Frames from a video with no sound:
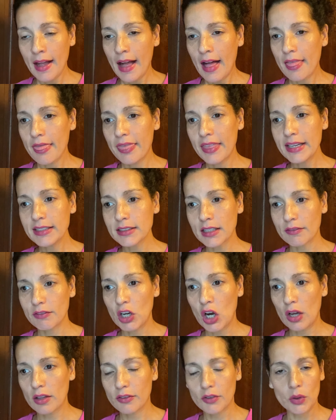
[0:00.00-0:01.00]
And things I've
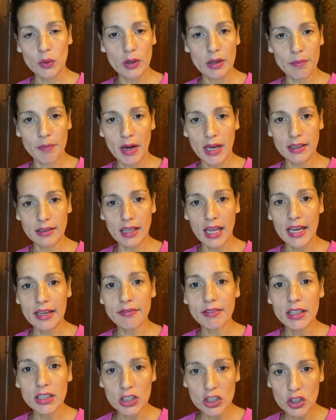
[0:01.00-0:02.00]
gone through in my
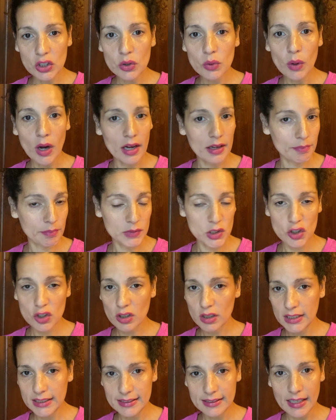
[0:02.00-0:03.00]
life, and you, I
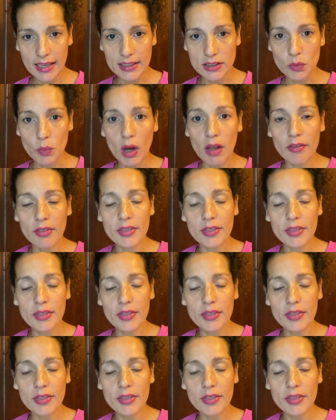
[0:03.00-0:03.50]
sure can say as well,